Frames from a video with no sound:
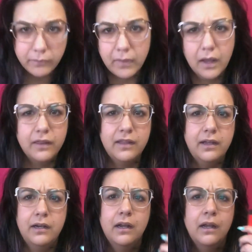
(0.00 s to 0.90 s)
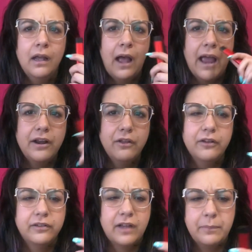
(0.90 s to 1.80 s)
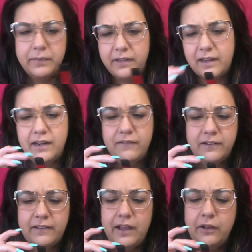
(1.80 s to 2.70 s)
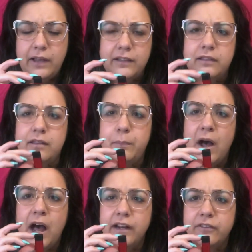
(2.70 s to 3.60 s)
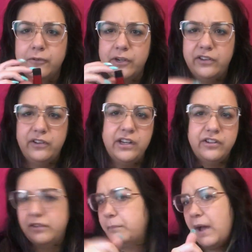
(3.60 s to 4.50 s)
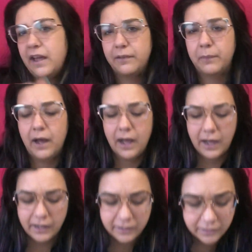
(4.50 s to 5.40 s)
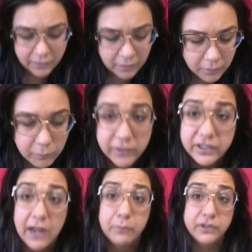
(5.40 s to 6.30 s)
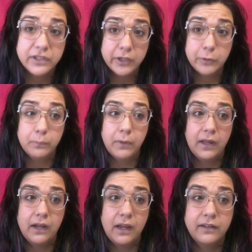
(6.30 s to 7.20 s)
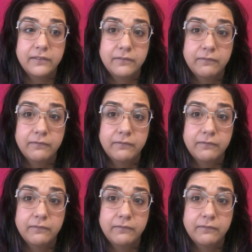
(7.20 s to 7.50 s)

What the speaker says: and then I know there's companies that even sell like the pods for it, so you could just buy the pod, which I would do, but it's